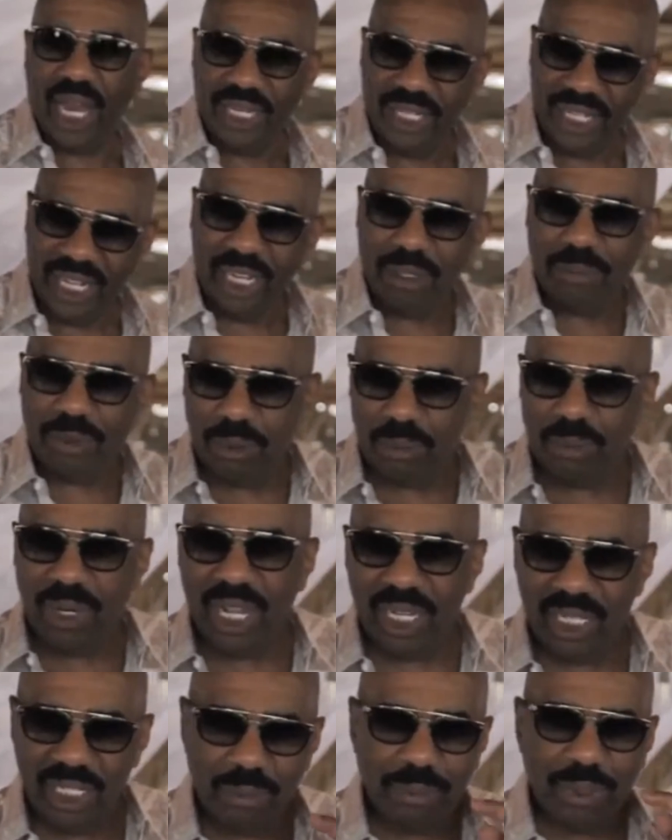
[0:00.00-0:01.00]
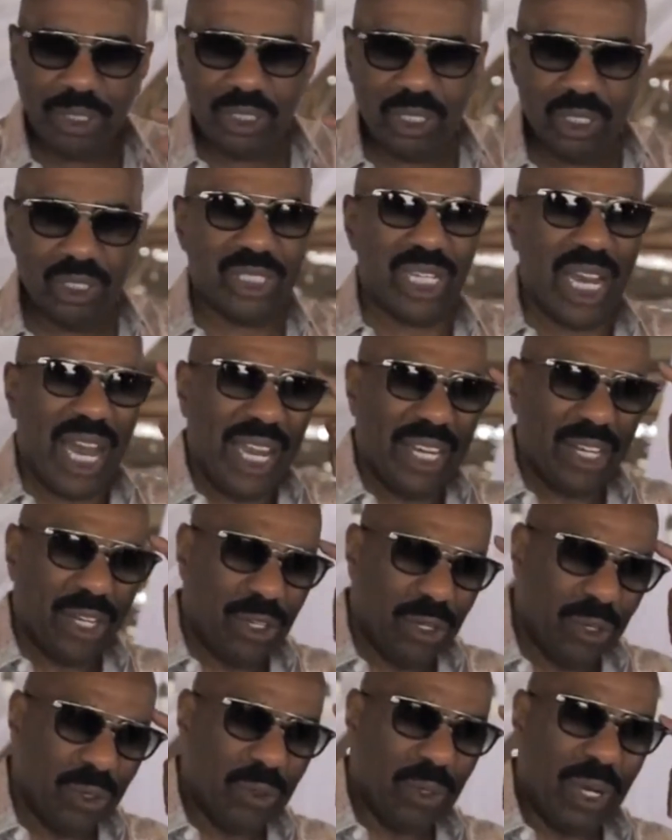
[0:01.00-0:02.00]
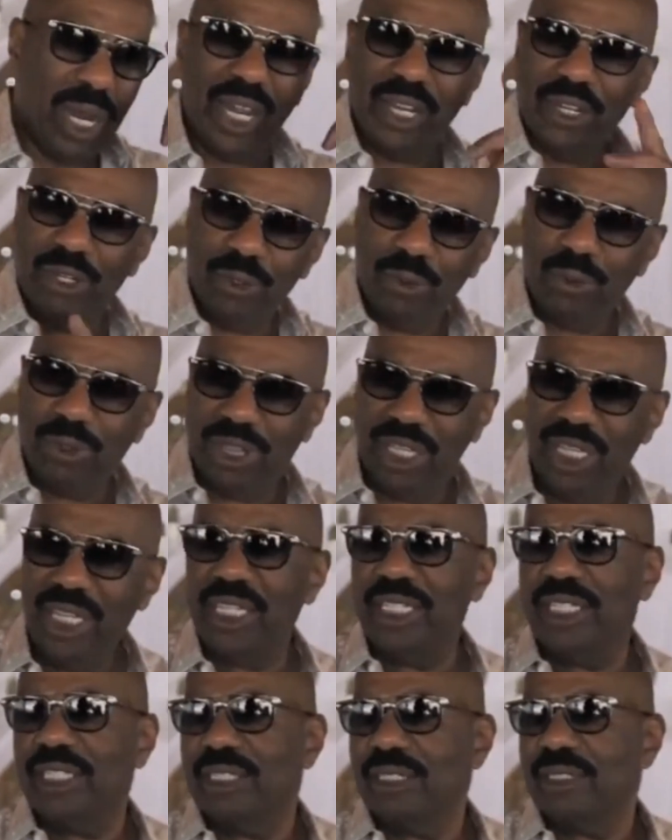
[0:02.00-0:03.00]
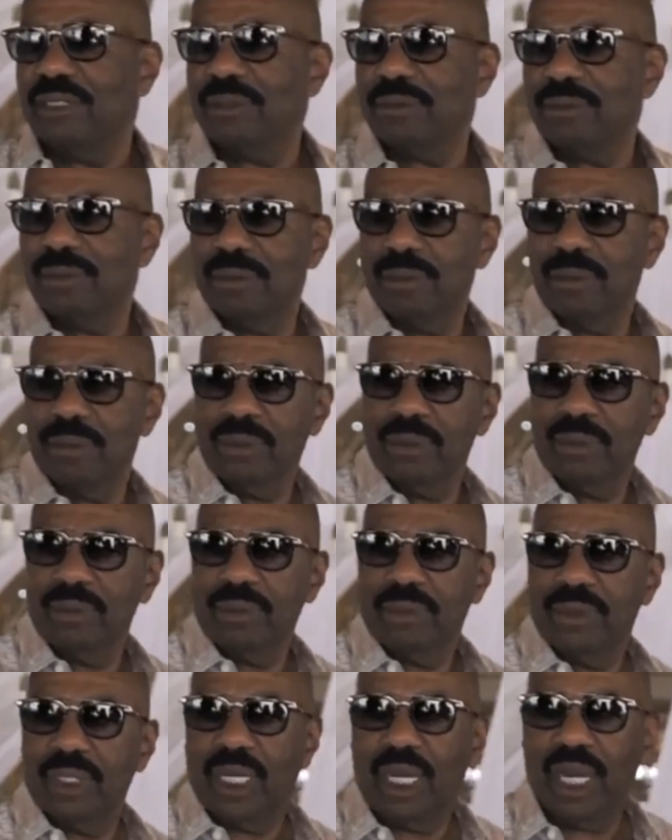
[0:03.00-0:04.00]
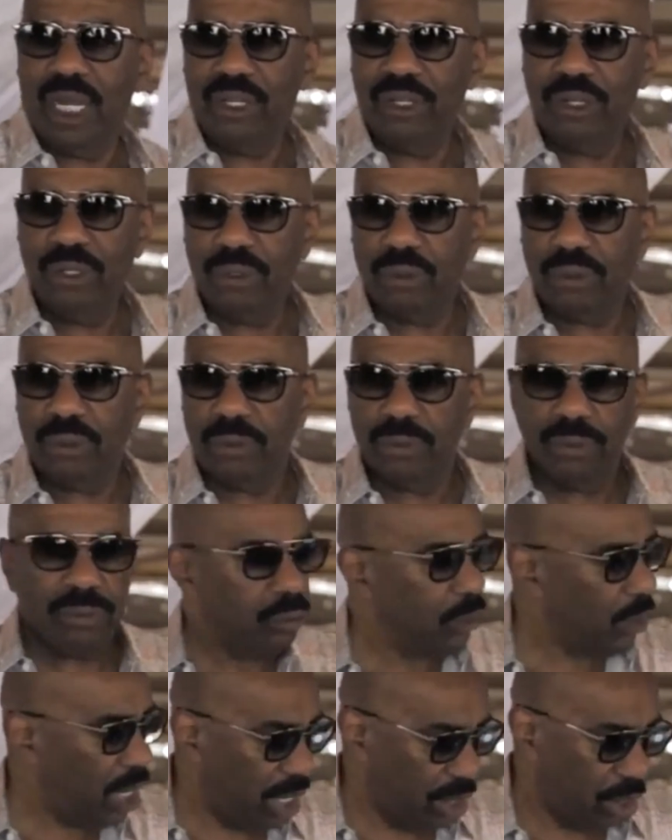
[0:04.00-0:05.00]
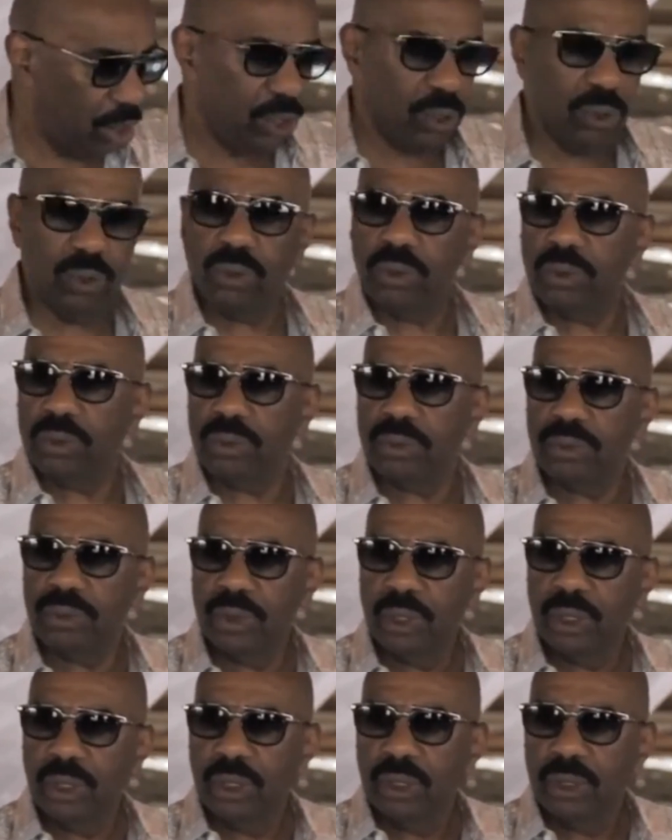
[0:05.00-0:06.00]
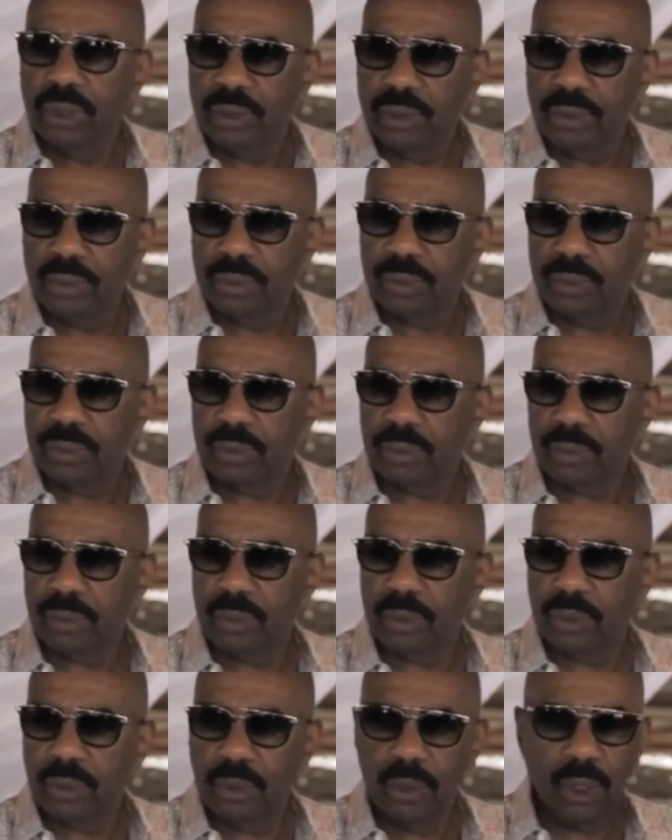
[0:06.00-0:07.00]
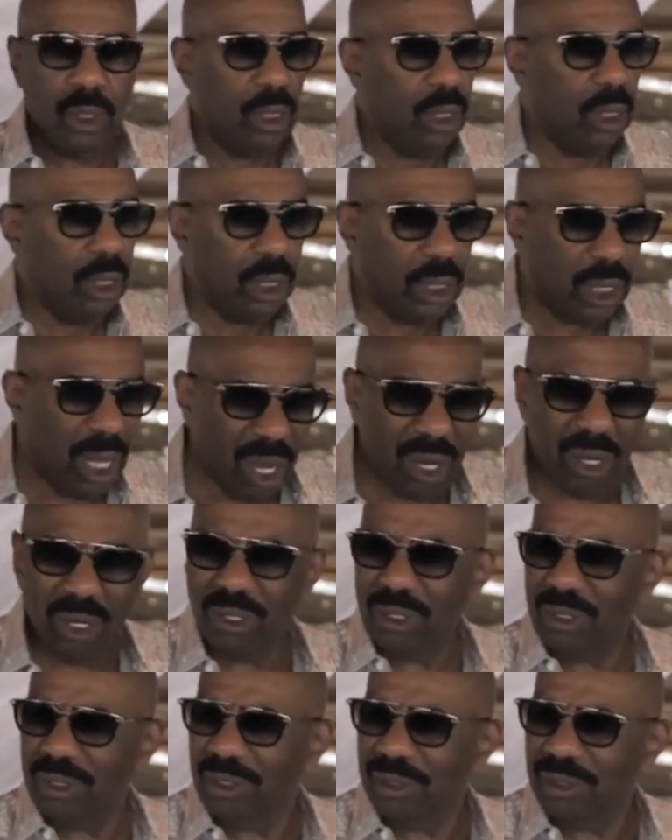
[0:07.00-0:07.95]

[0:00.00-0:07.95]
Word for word: I named him Ali because I knew, I knew then. That he might be different. I knew. And you have no problems with it. No.